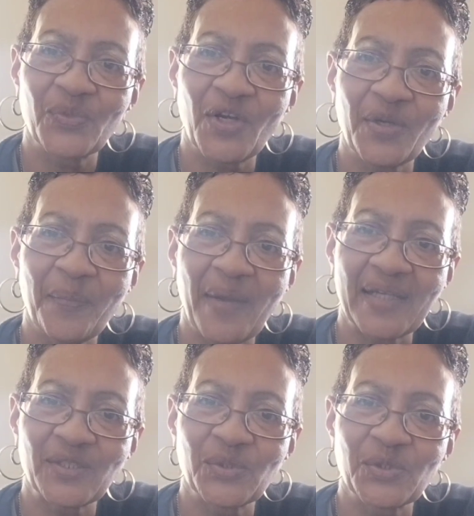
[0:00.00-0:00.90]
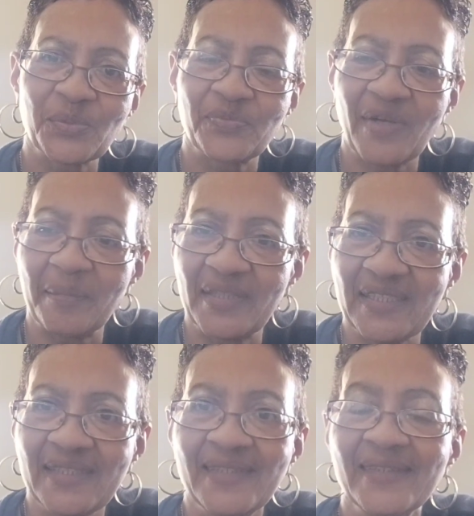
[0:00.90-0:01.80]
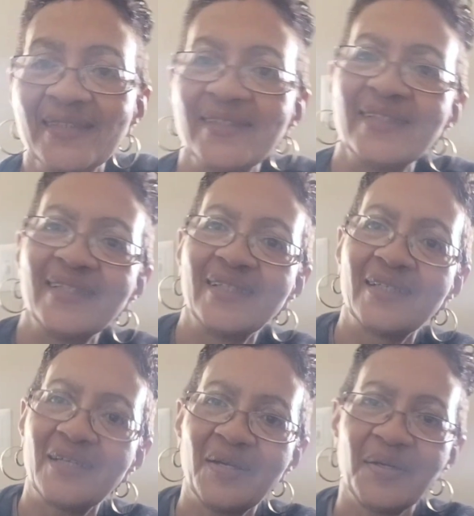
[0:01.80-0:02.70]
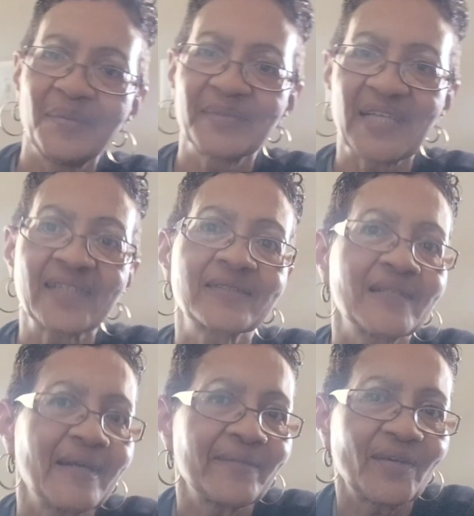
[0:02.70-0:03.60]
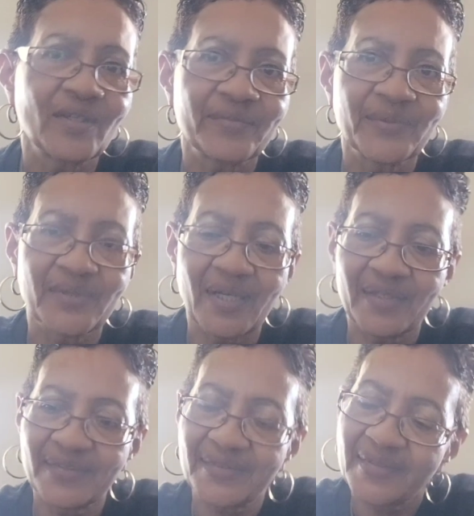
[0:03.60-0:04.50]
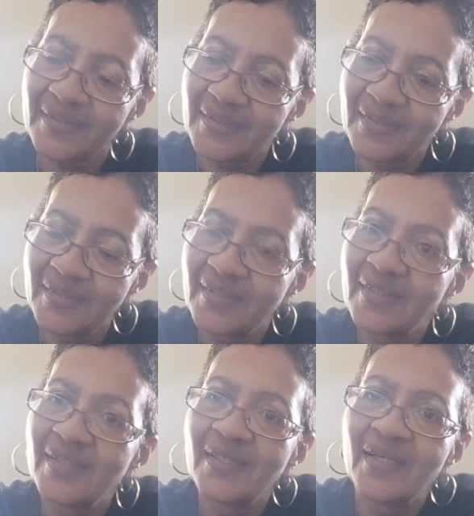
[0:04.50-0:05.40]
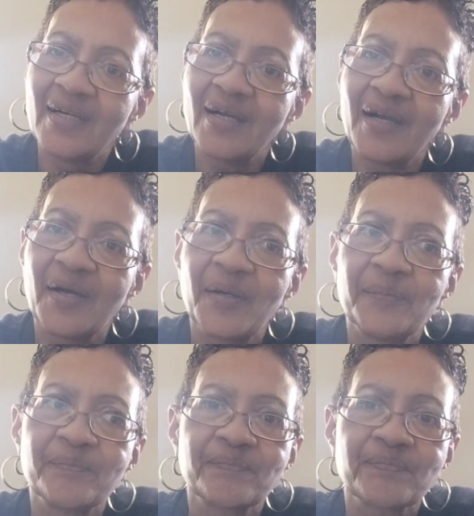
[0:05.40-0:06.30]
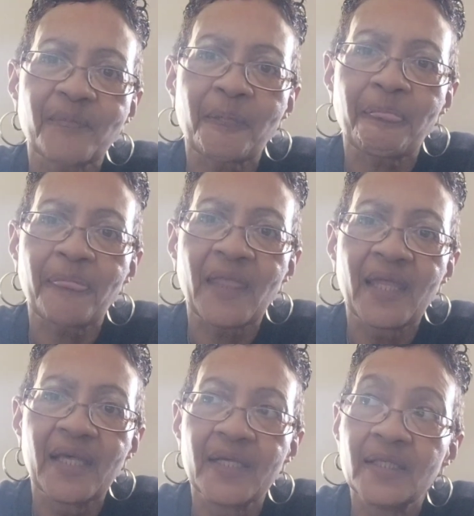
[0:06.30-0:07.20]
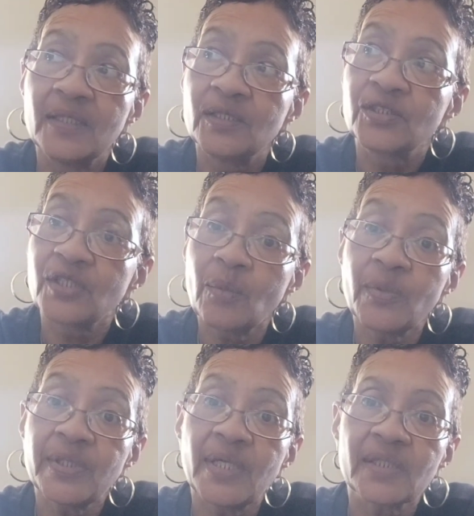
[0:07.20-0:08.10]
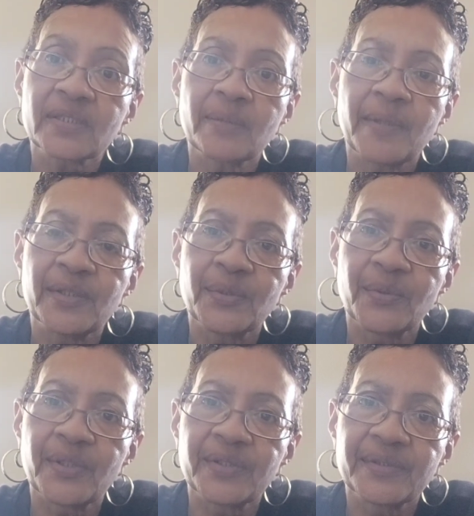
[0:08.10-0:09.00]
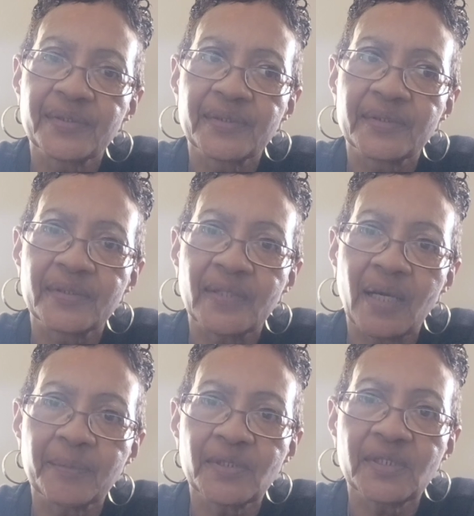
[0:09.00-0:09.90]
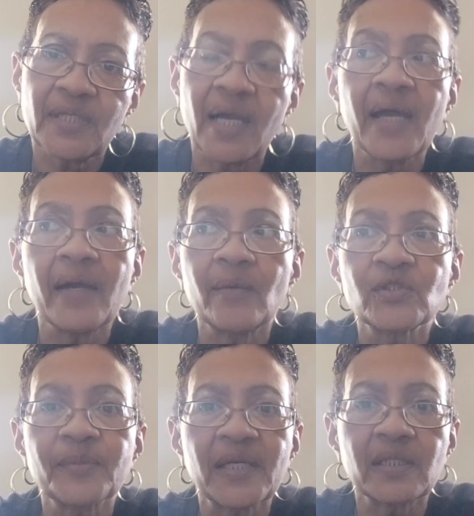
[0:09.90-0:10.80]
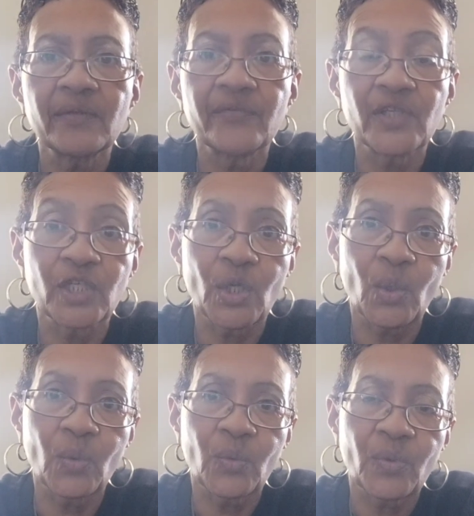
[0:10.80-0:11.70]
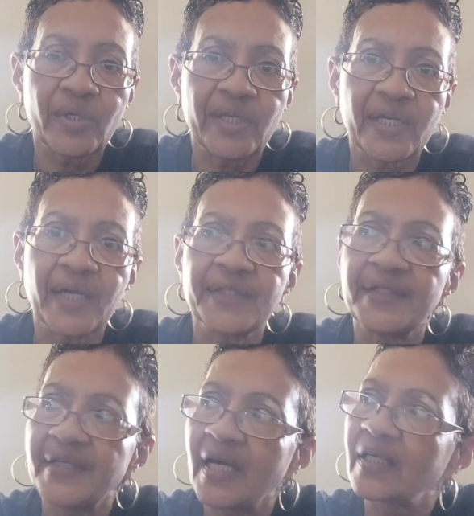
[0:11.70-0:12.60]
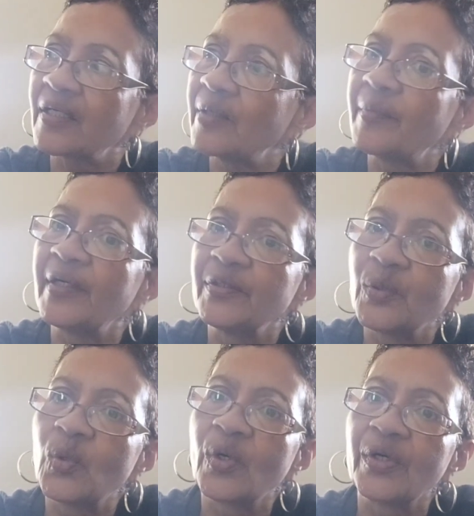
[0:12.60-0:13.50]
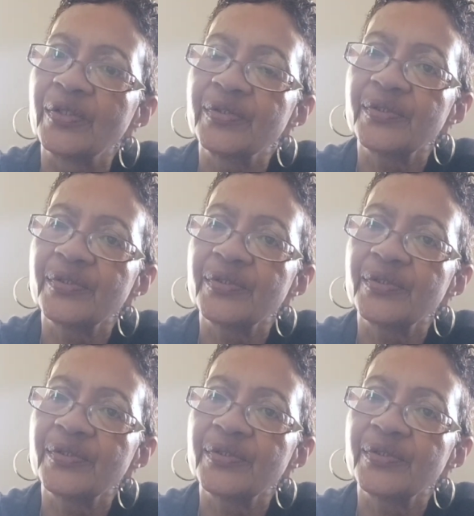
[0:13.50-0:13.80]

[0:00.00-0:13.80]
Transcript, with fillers: Welcome back, YouTube family. Um, glad to have all of you guys. Um, someone knocked on my door. I'm gonna. I, I was making a video, and I got a knock on my door,